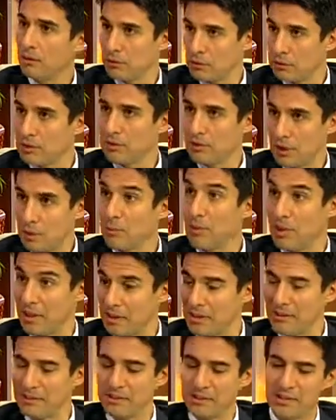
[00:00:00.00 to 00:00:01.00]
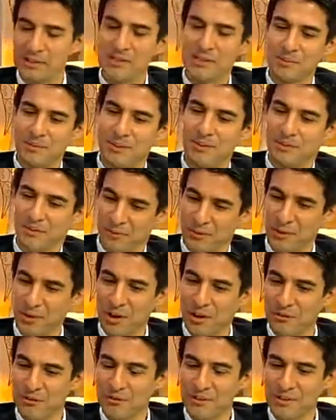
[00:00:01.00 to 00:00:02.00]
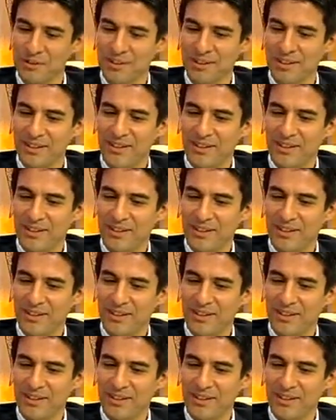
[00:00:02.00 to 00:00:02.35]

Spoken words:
Obviously it's done with anesthesia for comfort.